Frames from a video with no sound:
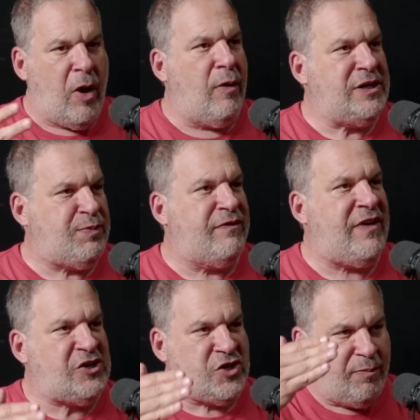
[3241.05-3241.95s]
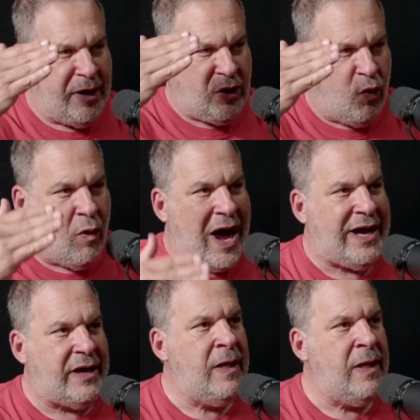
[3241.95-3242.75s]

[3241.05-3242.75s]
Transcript: always professional, but quiet,